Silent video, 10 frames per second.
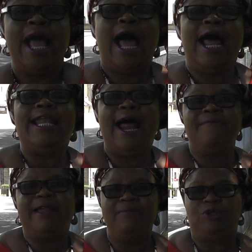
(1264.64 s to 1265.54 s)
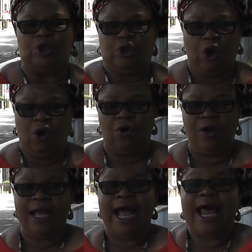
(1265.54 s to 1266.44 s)
allow them to go.
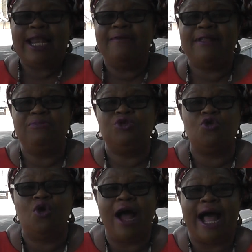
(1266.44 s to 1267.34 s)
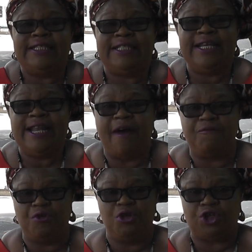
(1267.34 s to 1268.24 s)
Allow them to go and see their
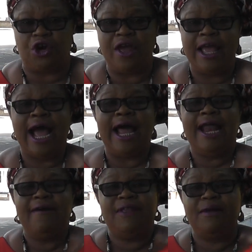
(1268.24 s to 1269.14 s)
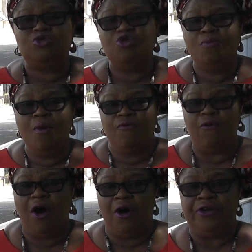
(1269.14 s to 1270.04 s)
future. Allow them to move
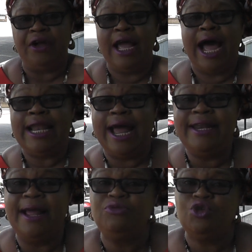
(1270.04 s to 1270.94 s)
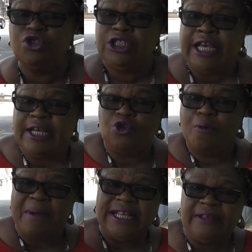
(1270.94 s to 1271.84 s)
on. Allow them to see, to
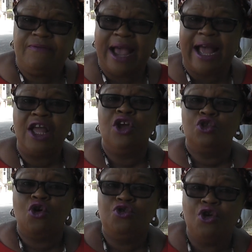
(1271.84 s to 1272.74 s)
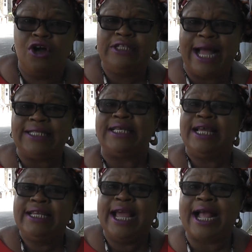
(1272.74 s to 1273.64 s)
persevere, to know that
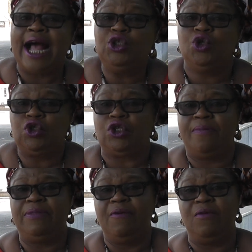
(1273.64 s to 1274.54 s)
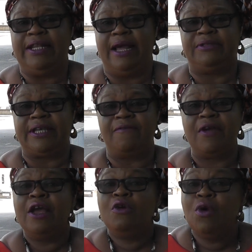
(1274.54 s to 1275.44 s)
they can do something with themselves.
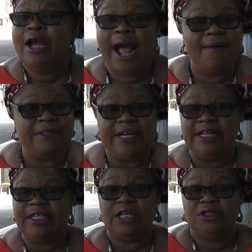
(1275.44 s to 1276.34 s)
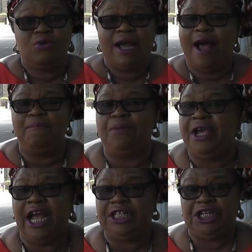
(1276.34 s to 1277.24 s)
We have dignities, we have
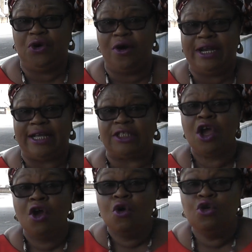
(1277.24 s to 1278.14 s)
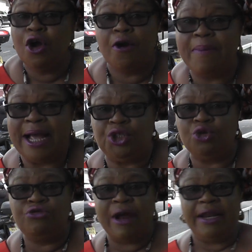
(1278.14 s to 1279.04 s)
PhD holders, Yoruba
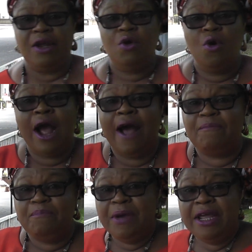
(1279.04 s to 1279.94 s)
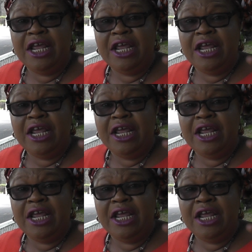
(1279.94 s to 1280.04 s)
children who have been